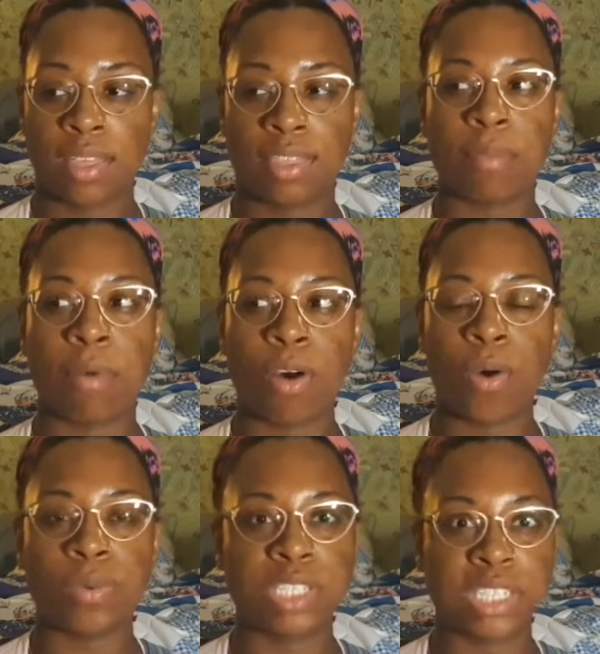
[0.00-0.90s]
the
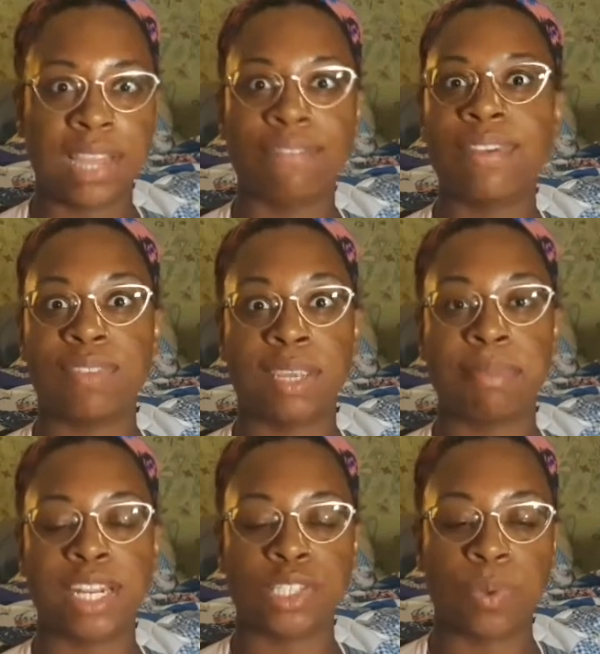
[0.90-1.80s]
mall, which is like 15
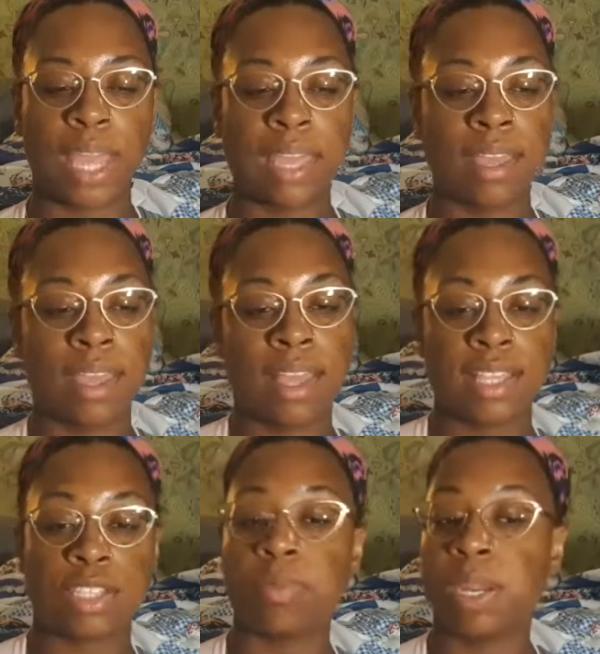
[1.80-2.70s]
minutes away,
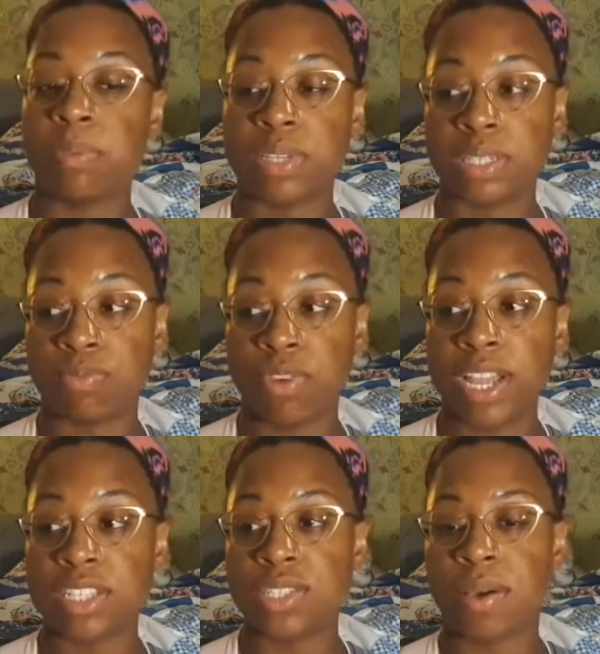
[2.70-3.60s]
to meet up with some
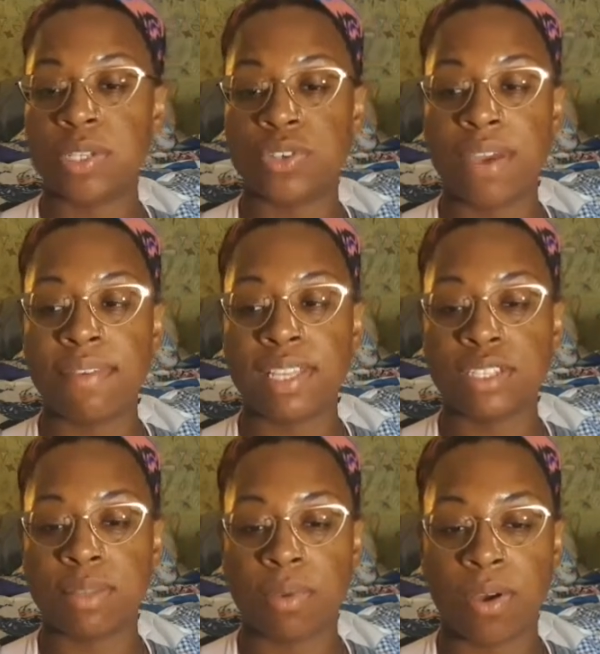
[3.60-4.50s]
friends. So I was driving it
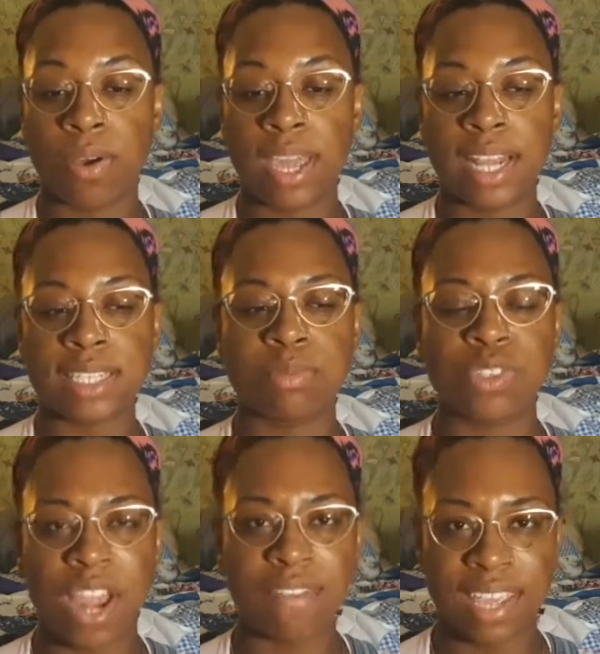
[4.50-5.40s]
to the mall, and as I'm
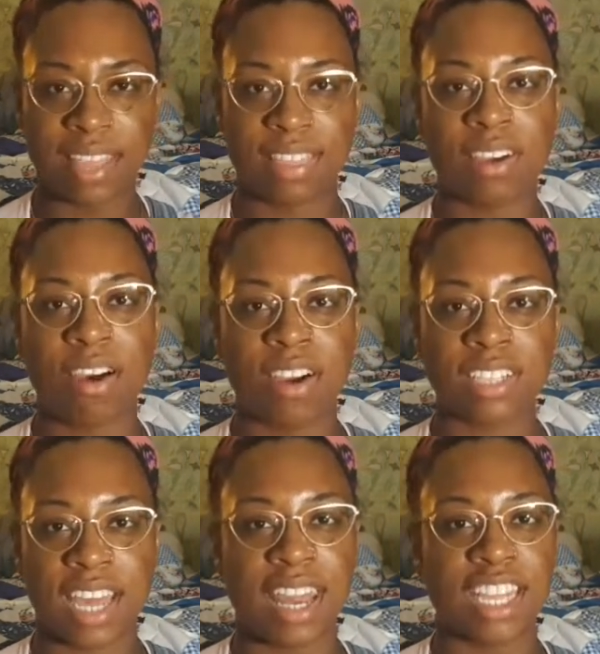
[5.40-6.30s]
driving it, the car is
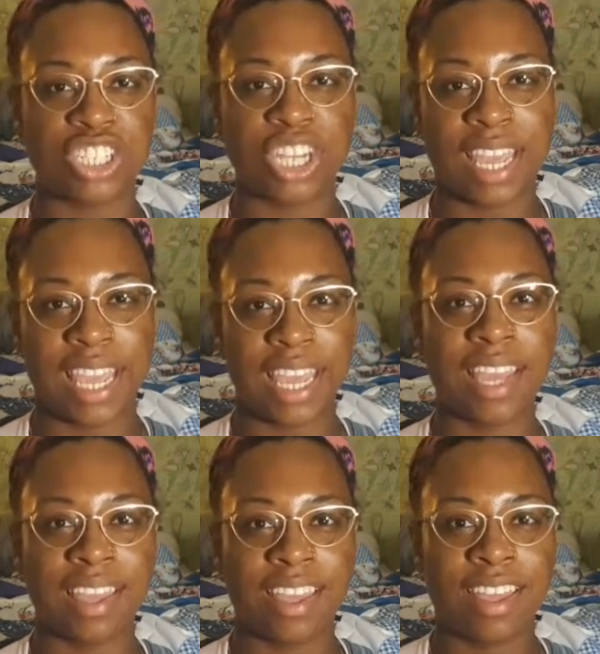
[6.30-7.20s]
kind of like shaking.
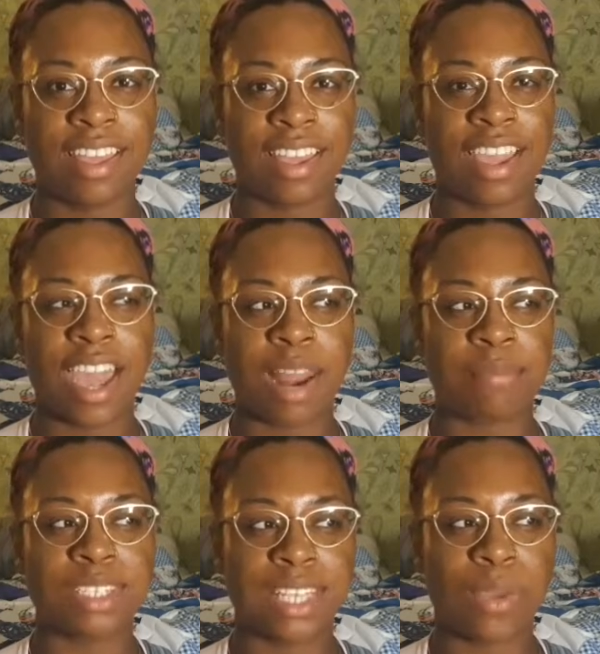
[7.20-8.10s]
And I'm
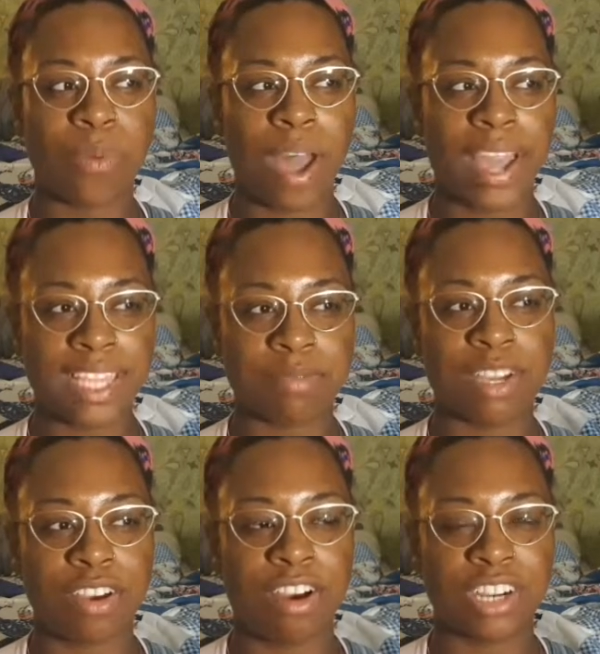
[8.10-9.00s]
just like, why is my
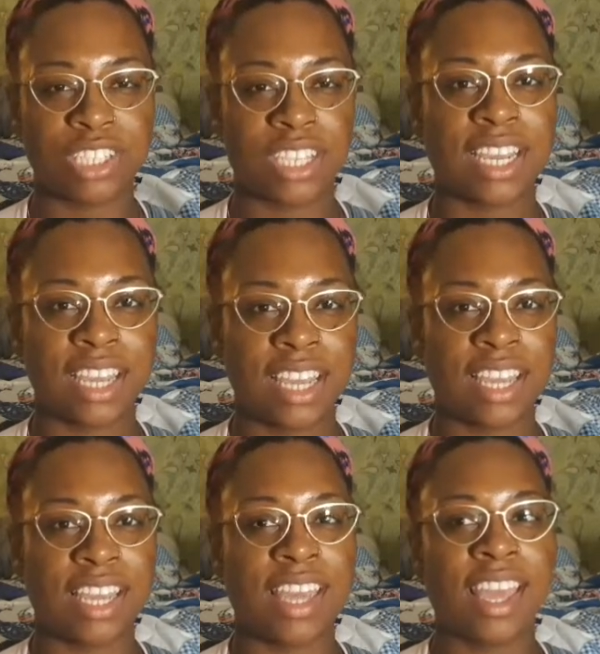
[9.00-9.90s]
car shaking?
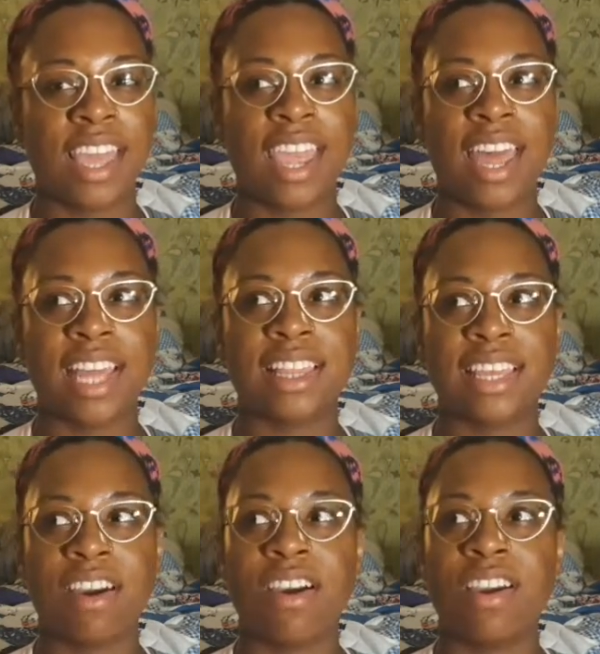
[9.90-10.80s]
And the
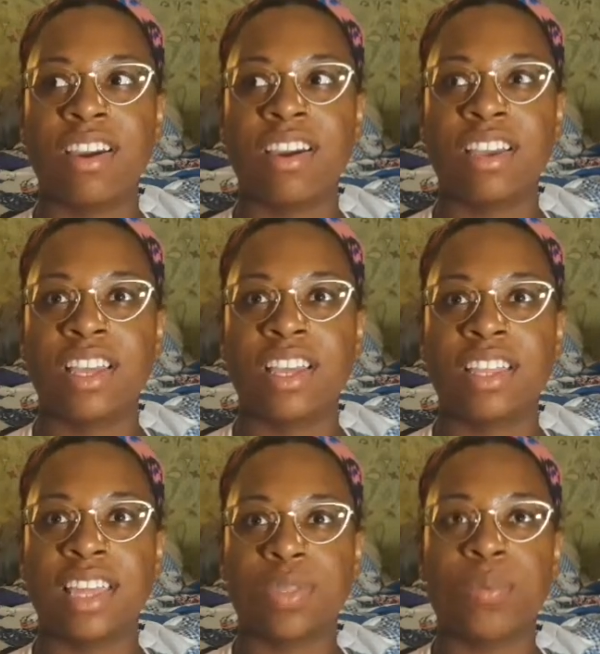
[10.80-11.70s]
car,
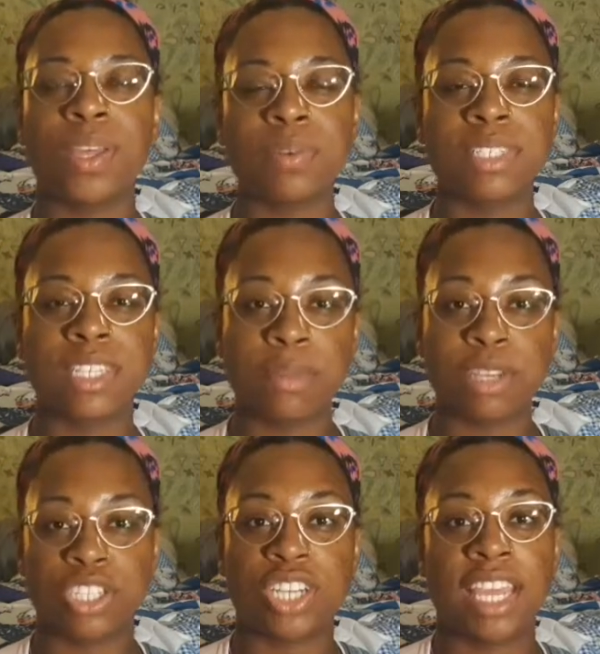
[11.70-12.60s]
like the wheel was a little
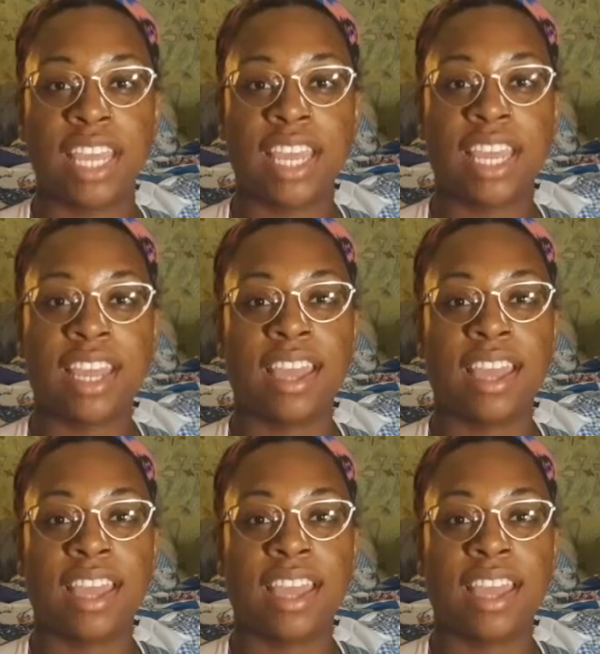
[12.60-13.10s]
bit shaky,